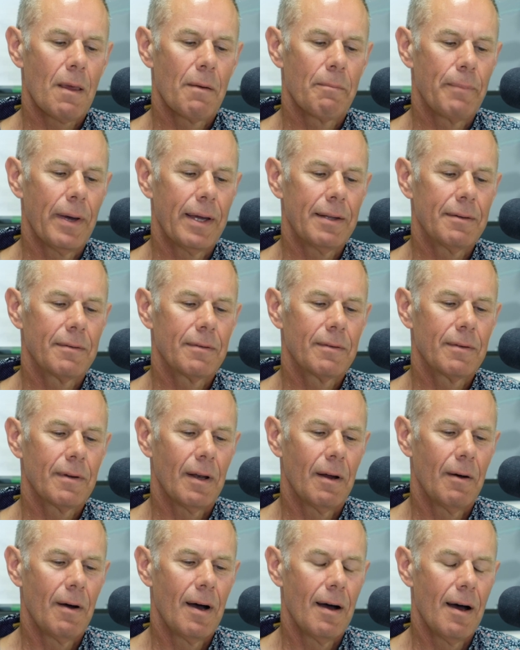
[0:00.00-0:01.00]
But you
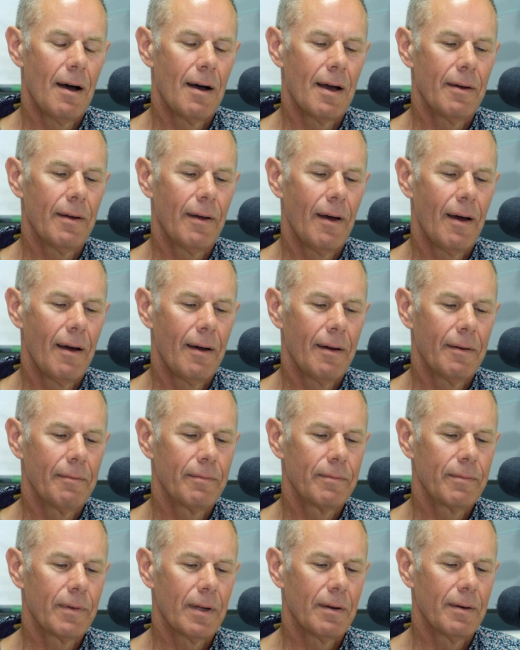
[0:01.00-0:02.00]
know, I
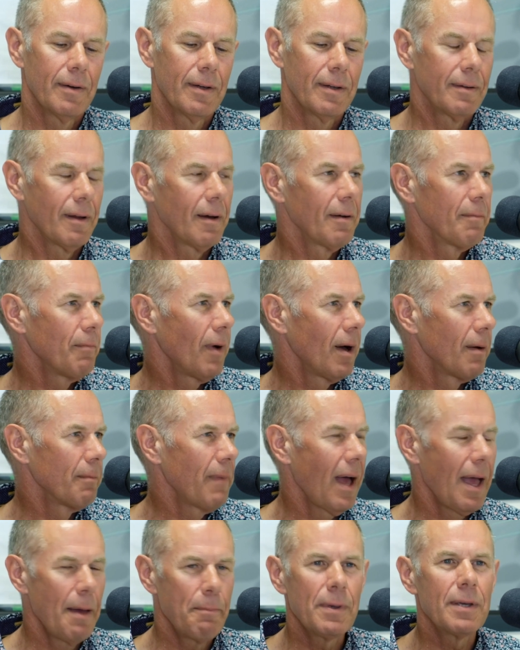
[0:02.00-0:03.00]
you know, and I'm
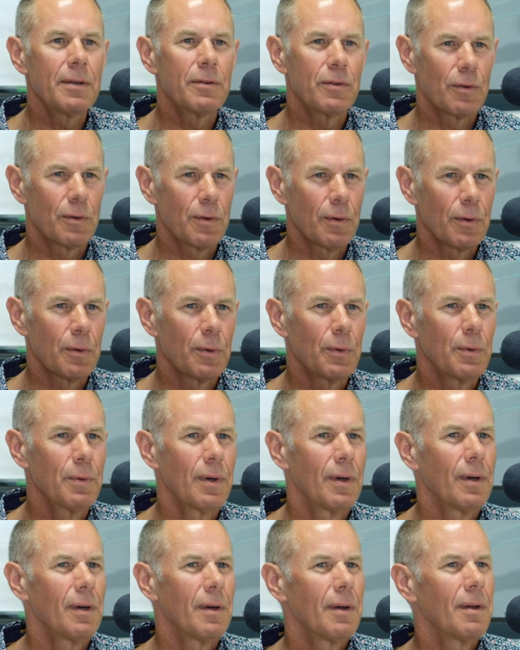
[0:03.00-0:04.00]
happy to do
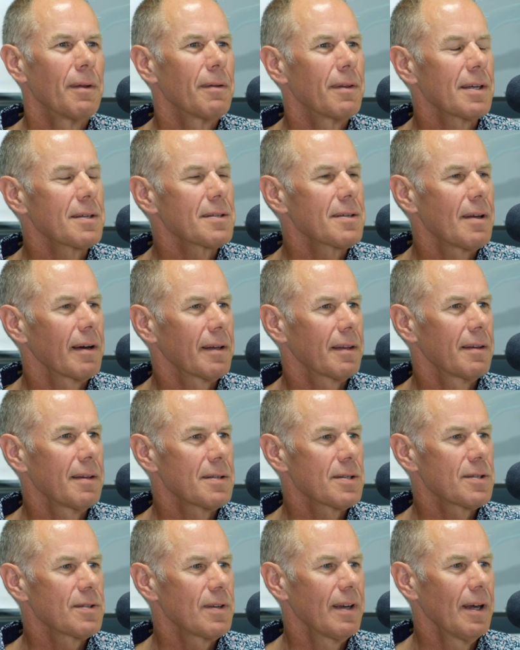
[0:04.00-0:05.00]
things like
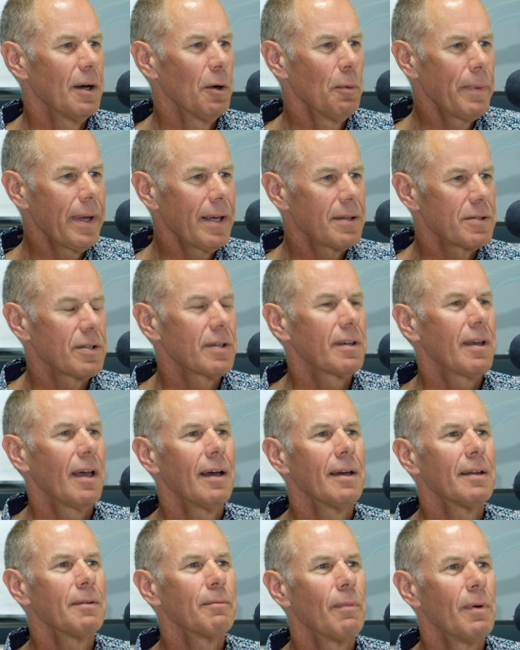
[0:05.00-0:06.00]
this to help
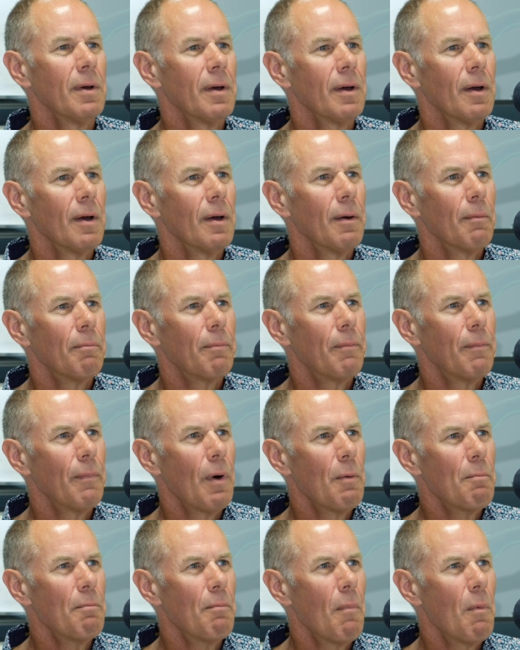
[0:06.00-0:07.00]
educate
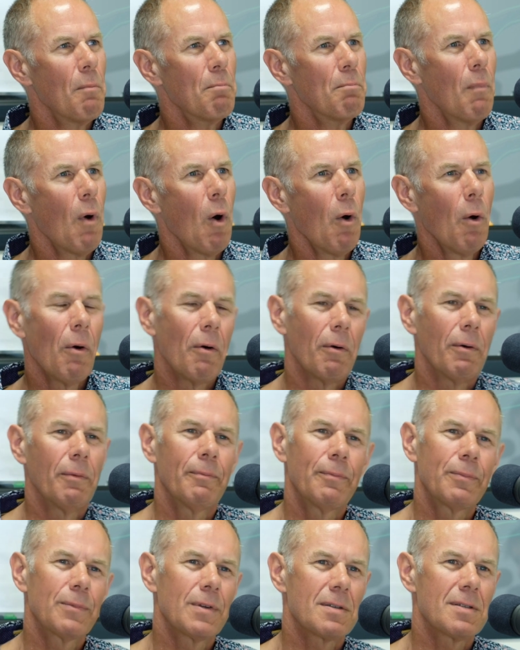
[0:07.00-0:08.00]
more,
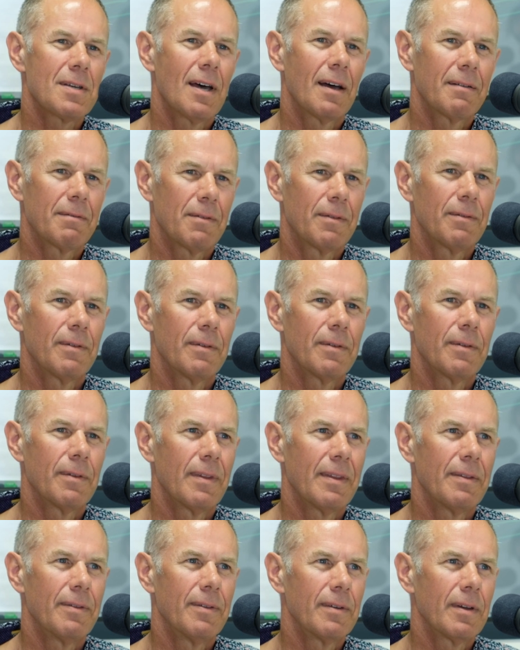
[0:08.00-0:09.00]
to save
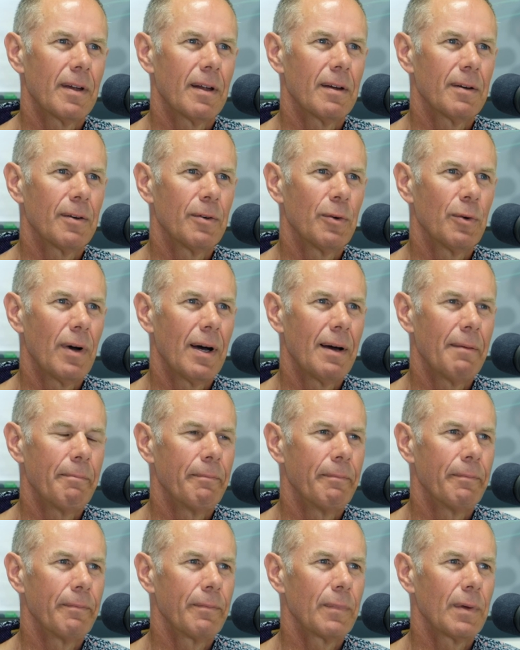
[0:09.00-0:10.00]
you
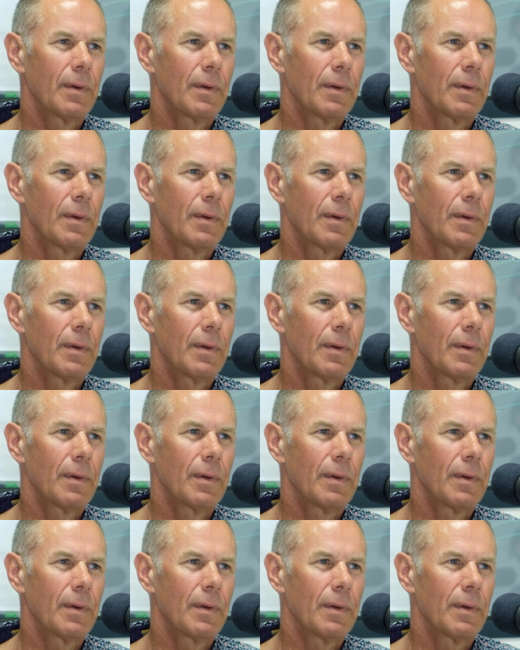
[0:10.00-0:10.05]
know,